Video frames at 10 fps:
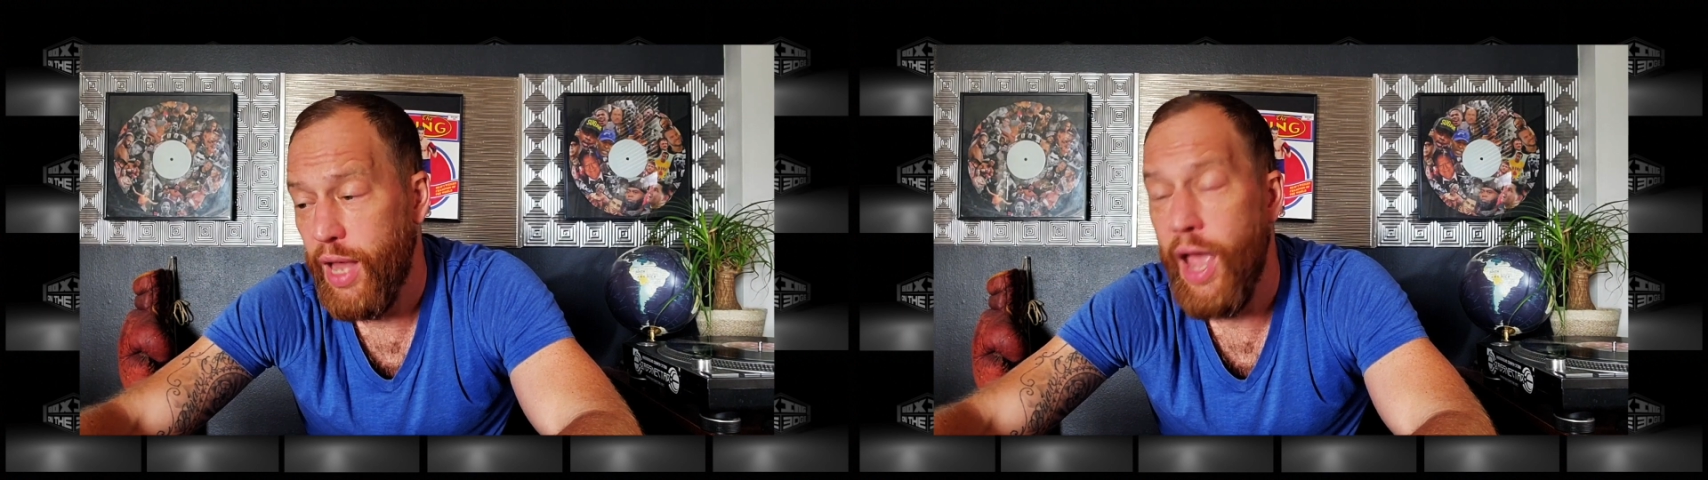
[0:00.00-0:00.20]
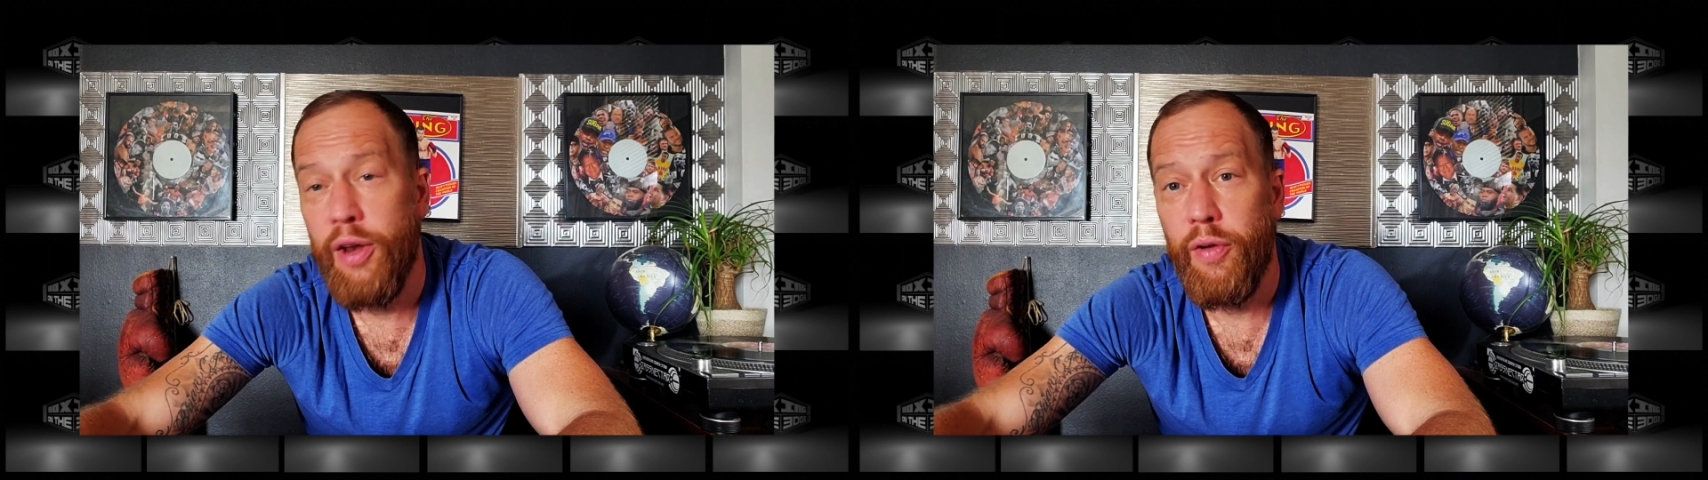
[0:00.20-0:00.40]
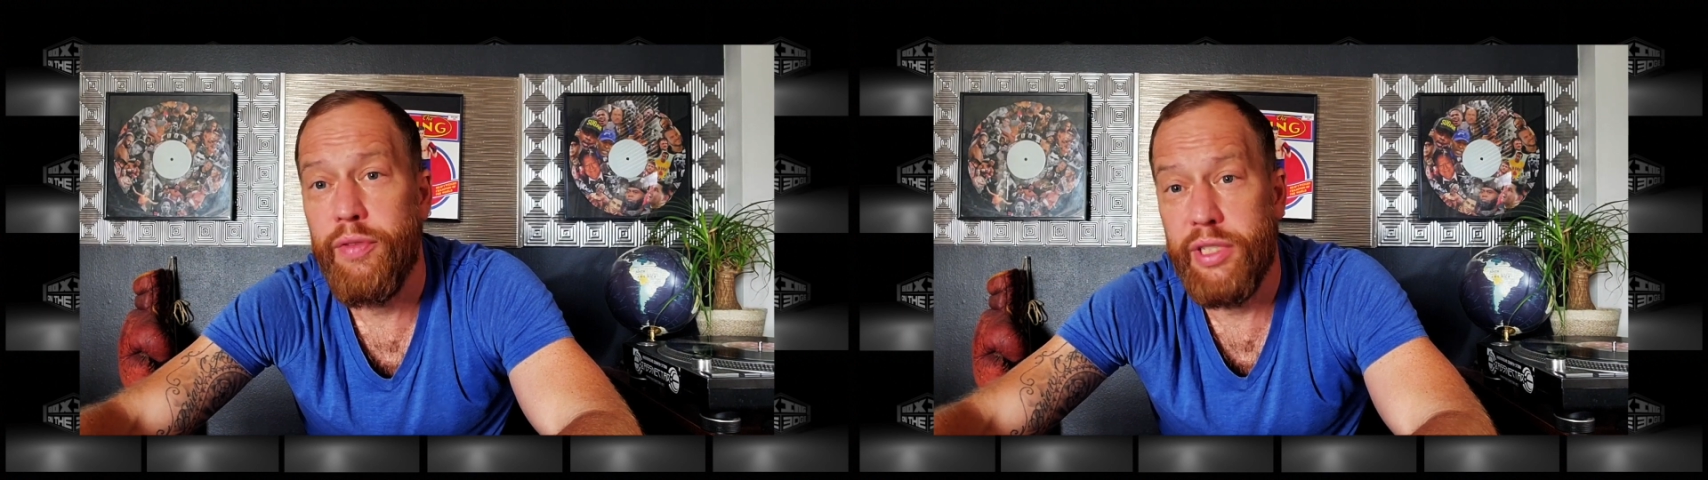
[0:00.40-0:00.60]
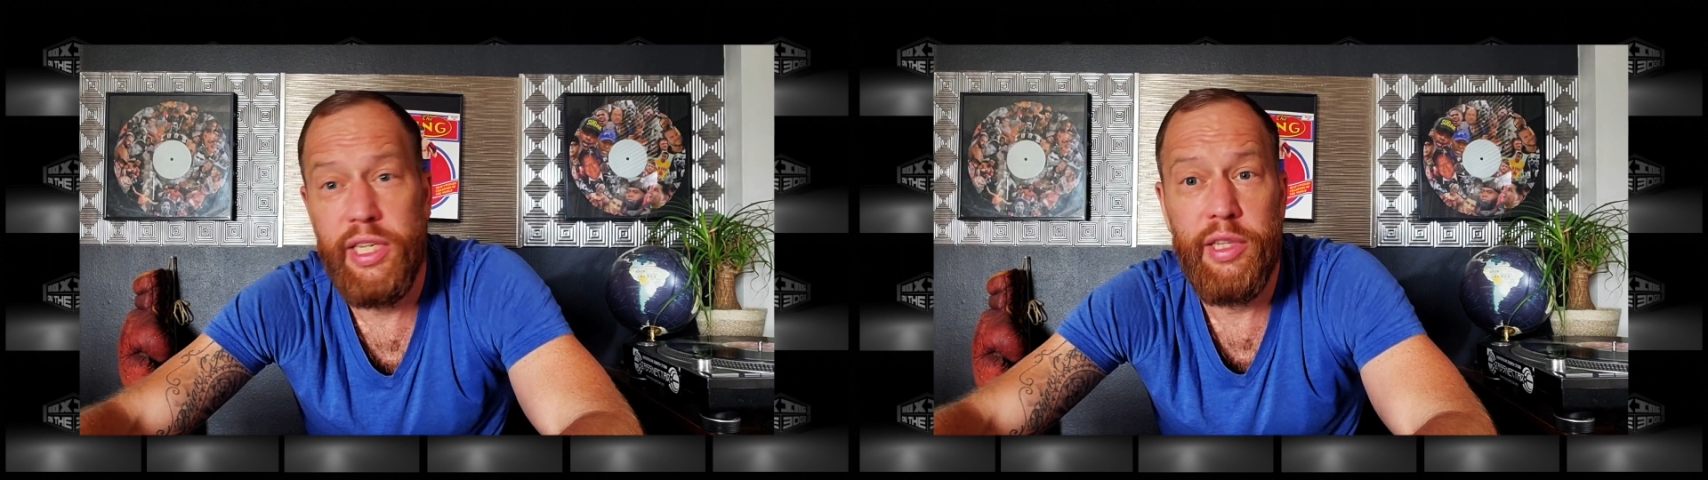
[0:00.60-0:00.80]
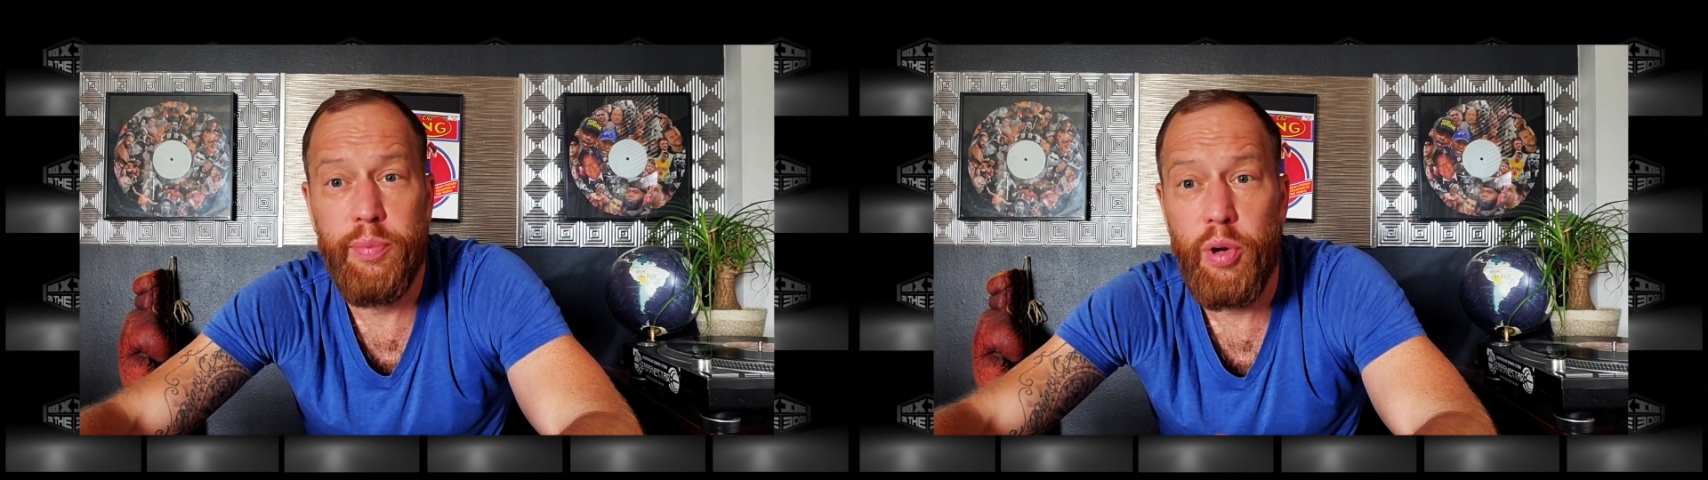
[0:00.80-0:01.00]
and
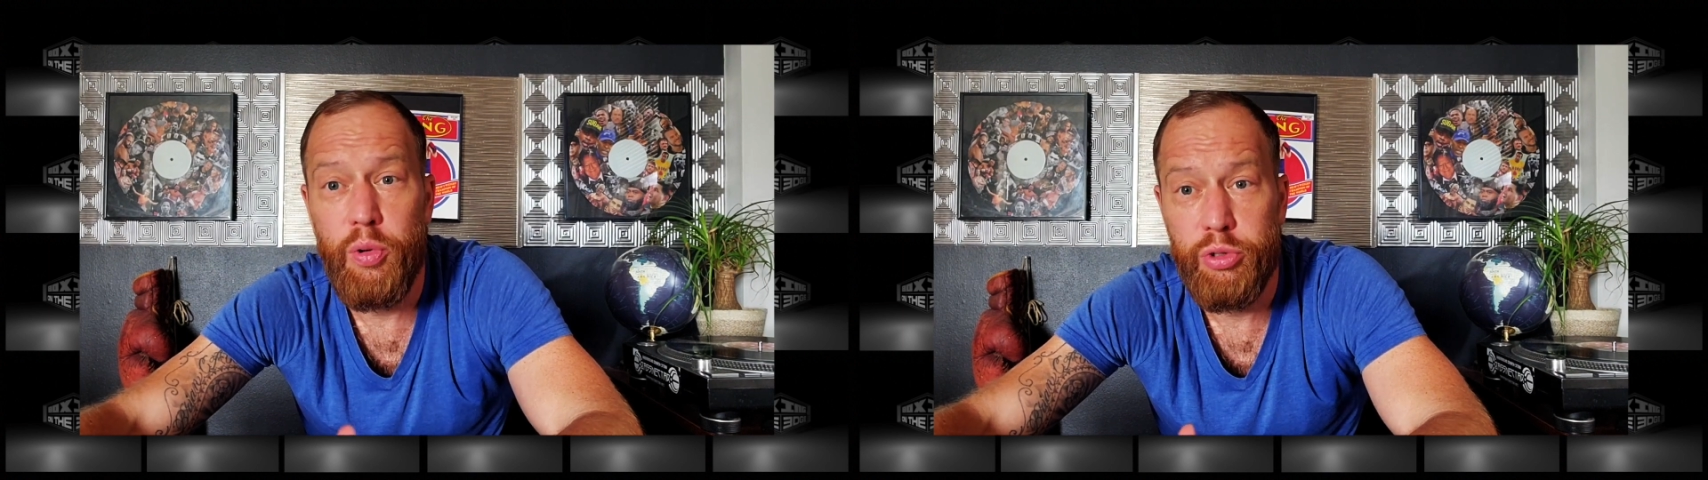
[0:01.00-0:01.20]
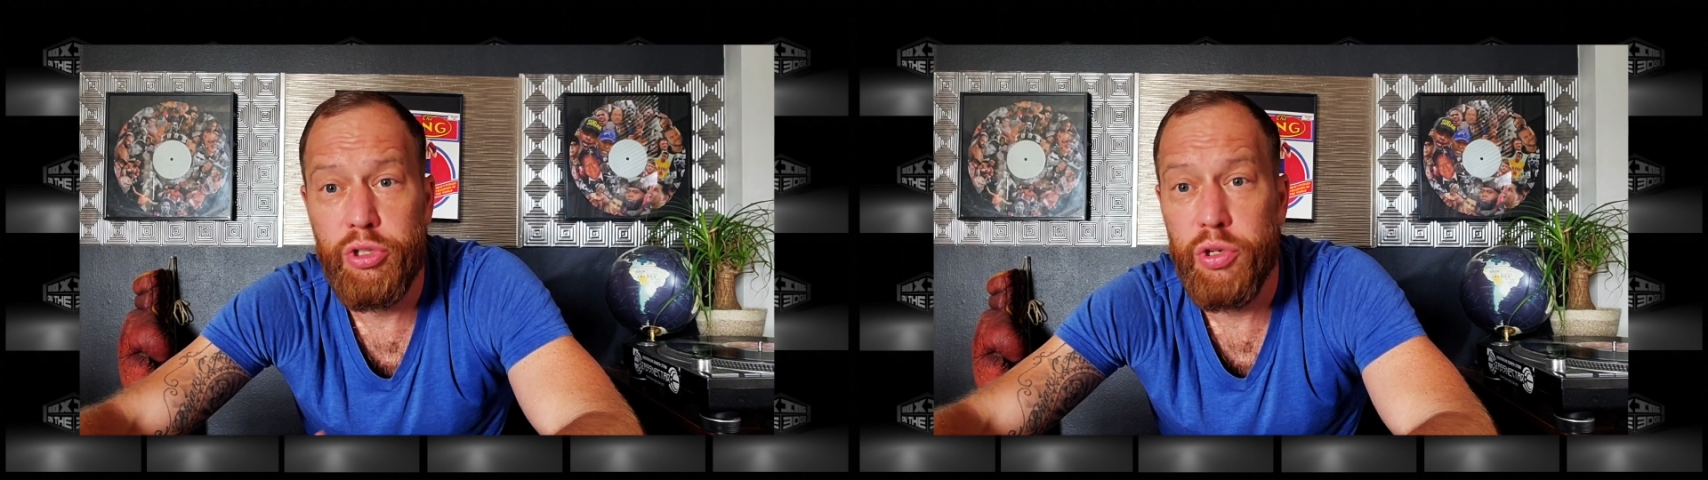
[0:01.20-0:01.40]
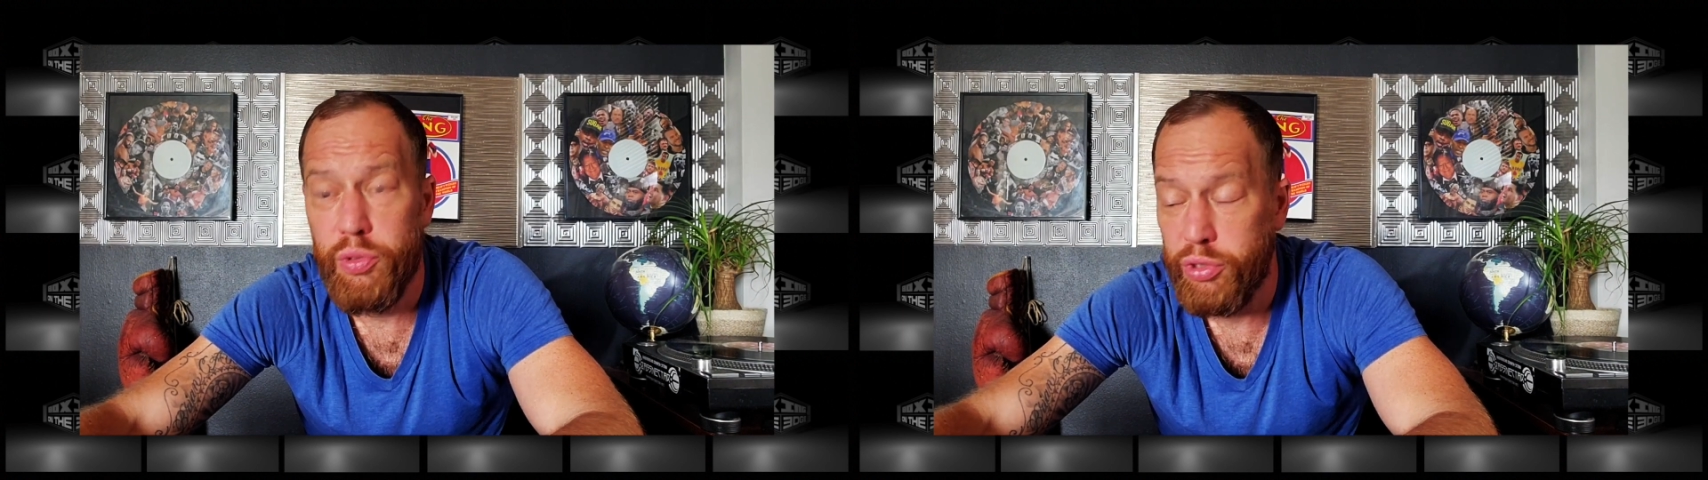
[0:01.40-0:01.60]
obviously in the pros too.